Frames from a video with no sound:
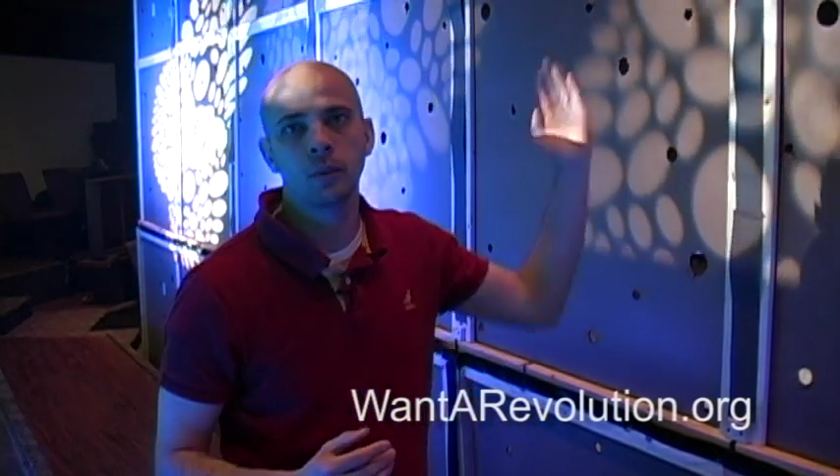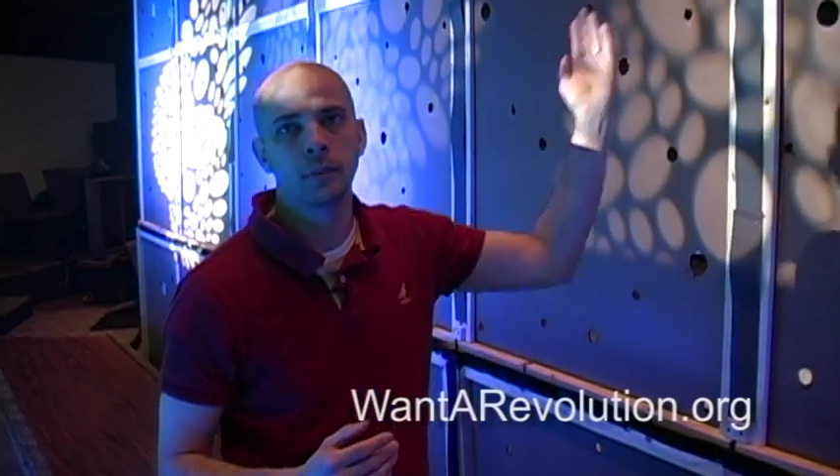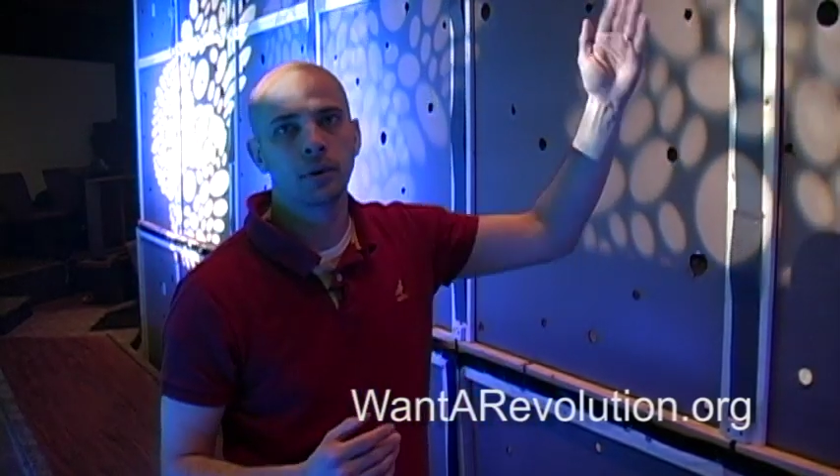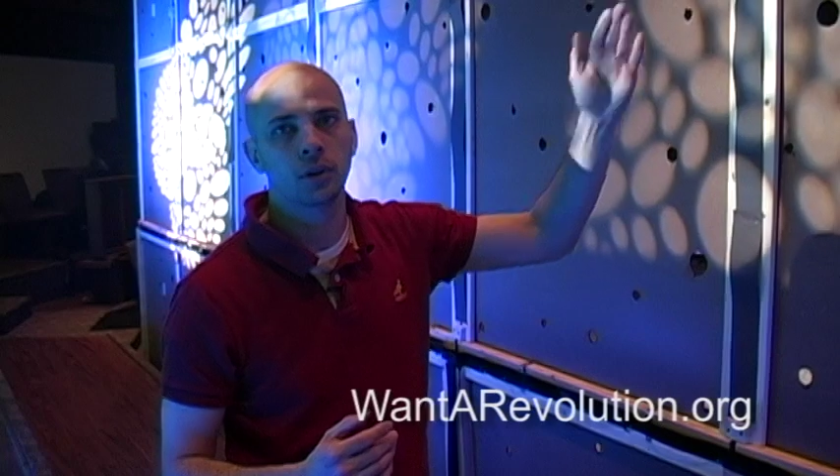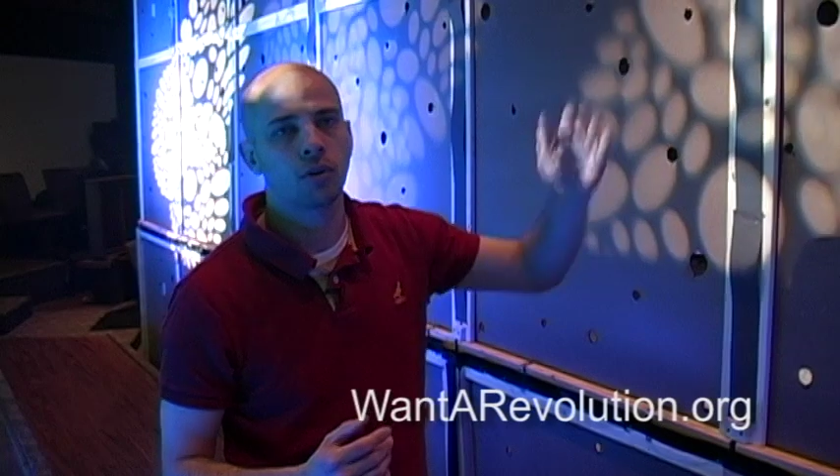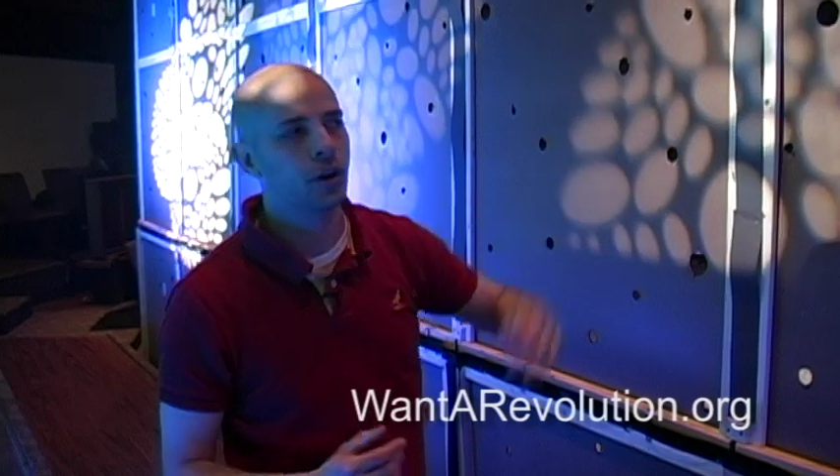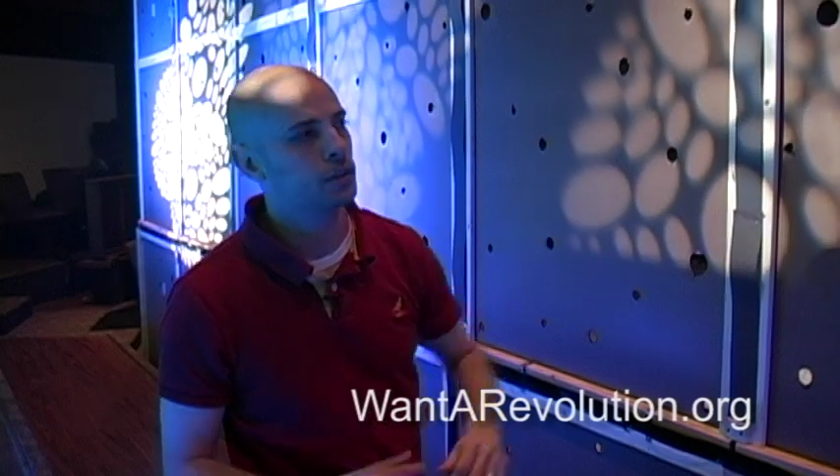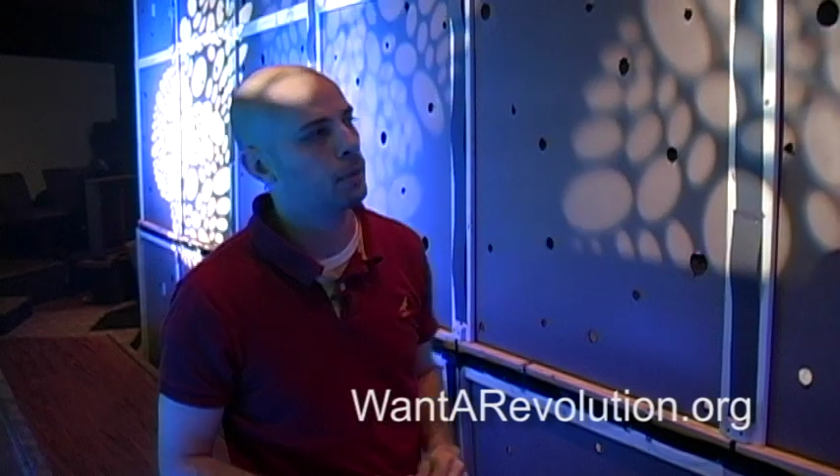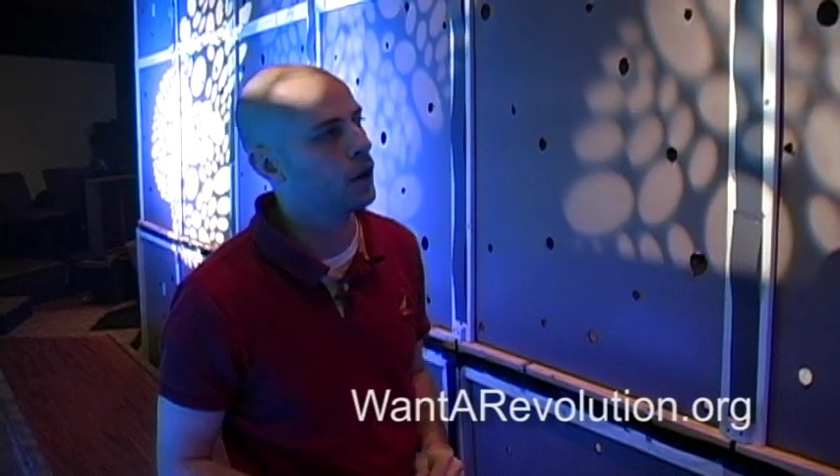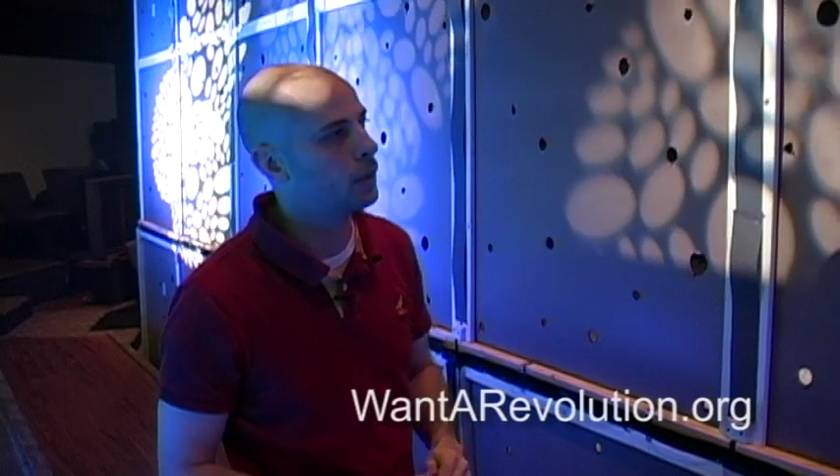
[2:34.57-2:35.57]
We put a
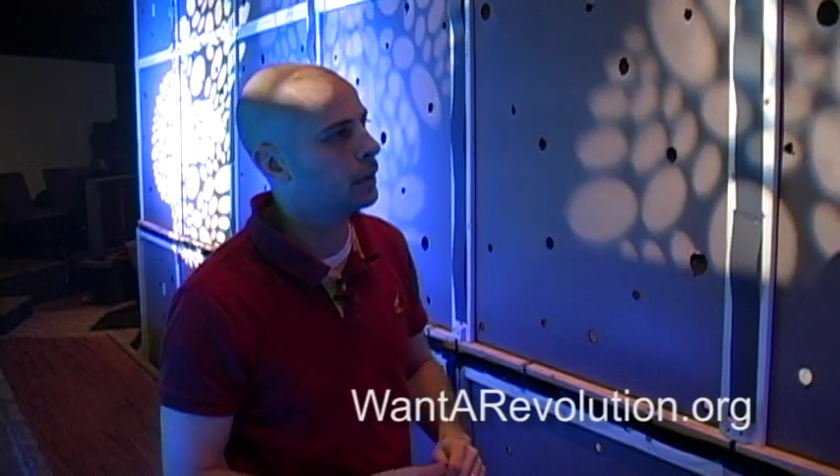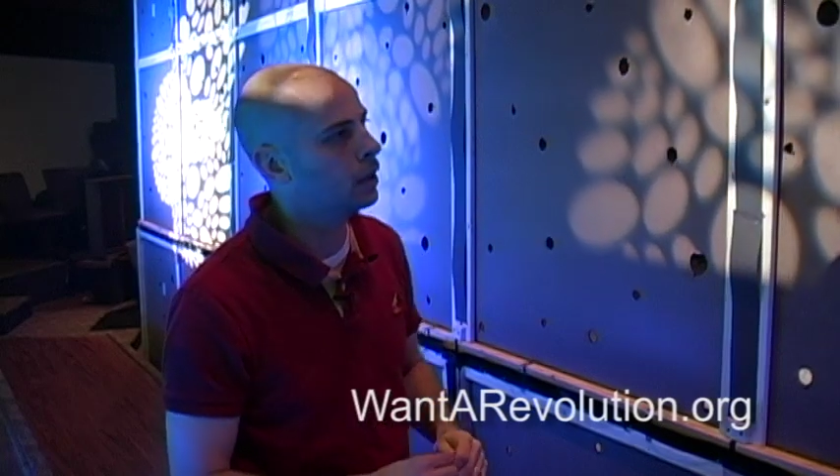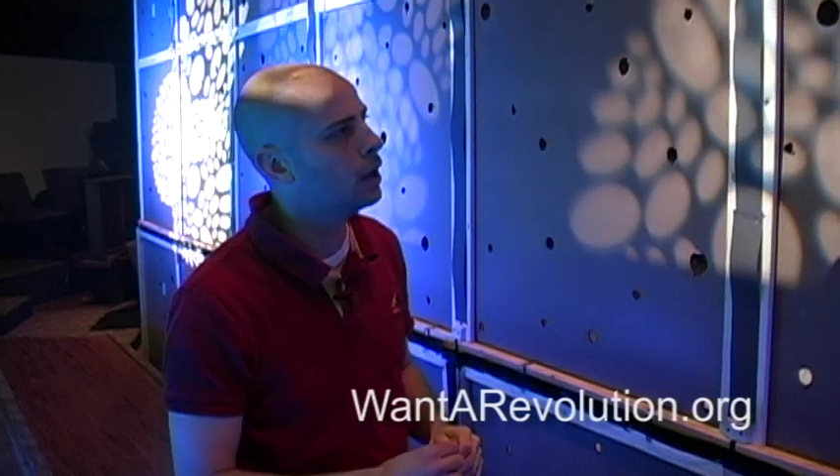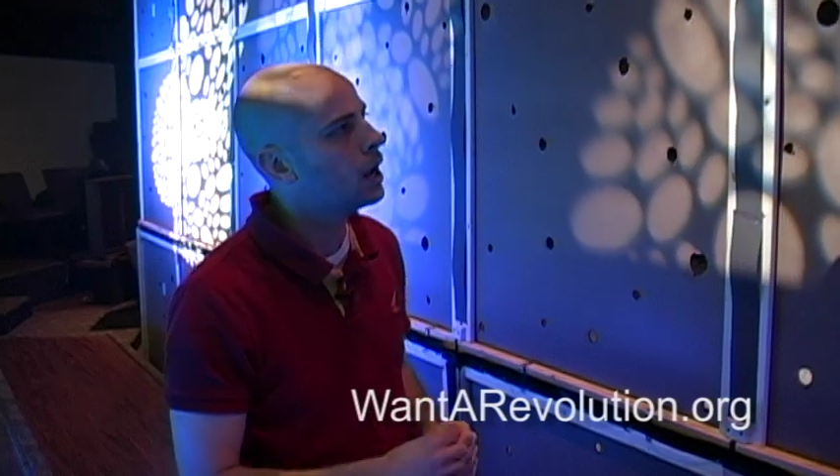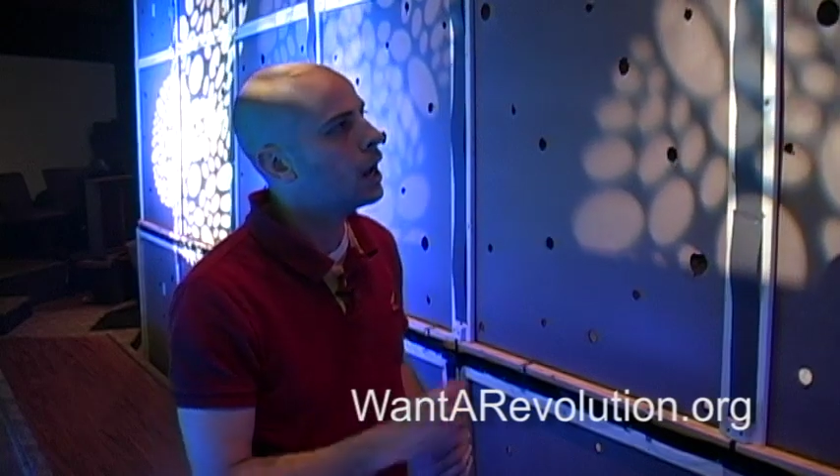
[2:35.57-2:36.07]
crossbar in the middle.